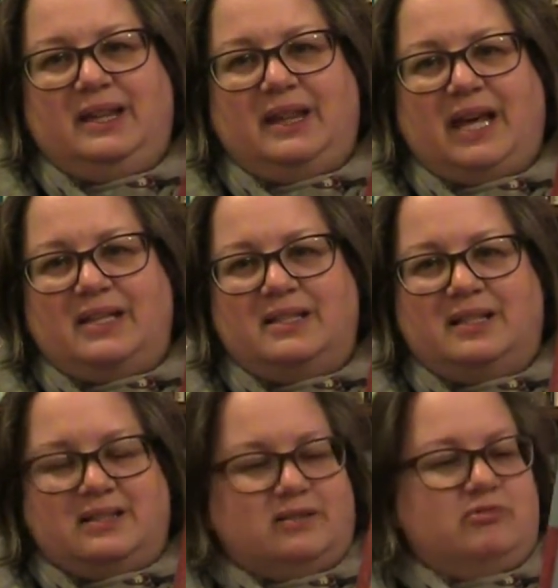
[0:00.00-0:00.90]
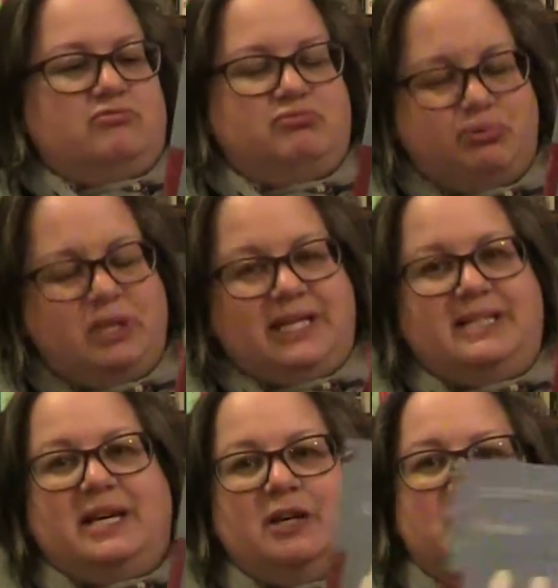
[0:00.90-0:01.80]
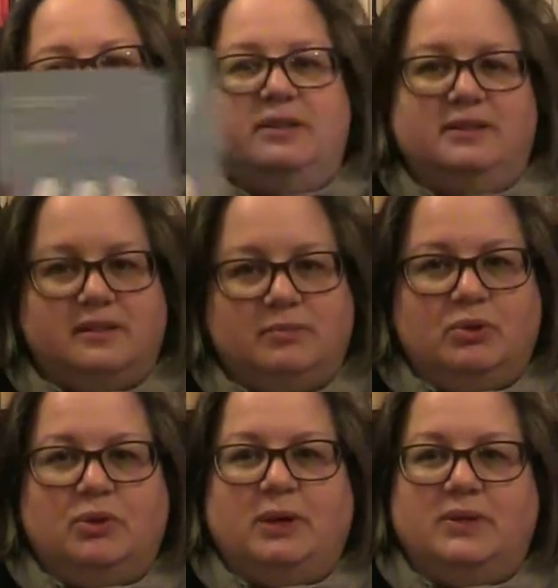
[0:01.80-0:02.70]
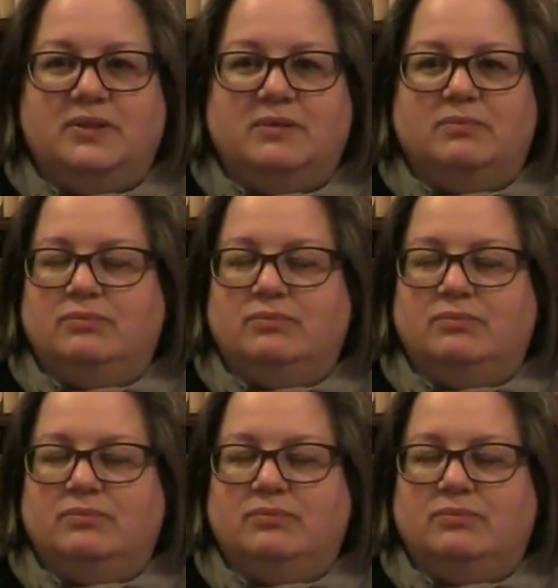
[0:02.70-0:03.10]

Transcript: That doesn't really tell me that this is a book about some